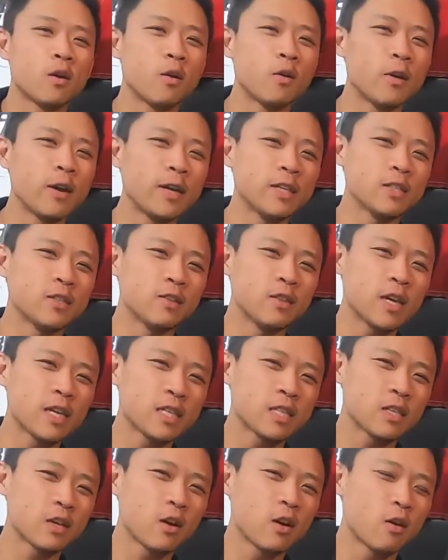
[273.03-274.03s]
Alright, so
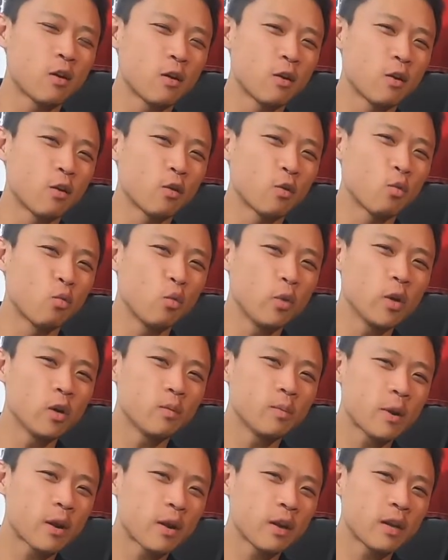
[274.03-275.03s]
that's our
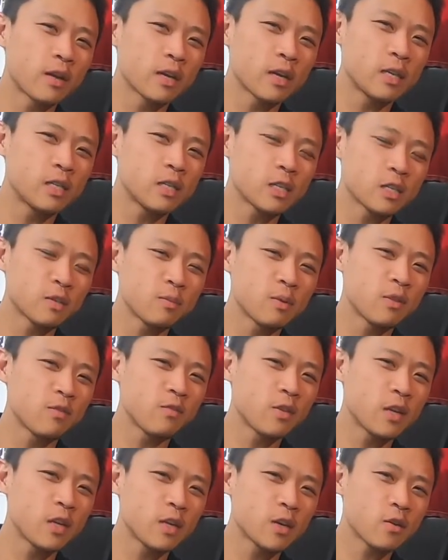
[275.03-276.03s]
wheel bearing
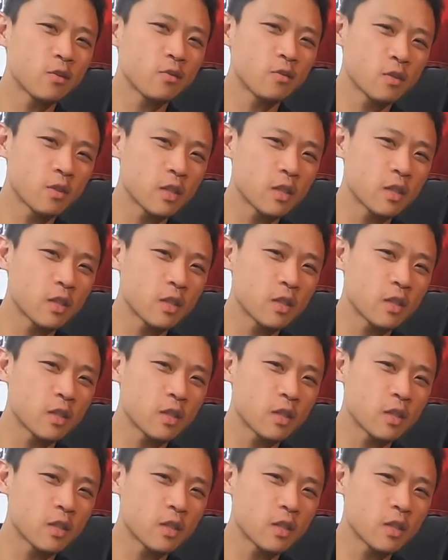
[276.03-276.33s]
adjustment video.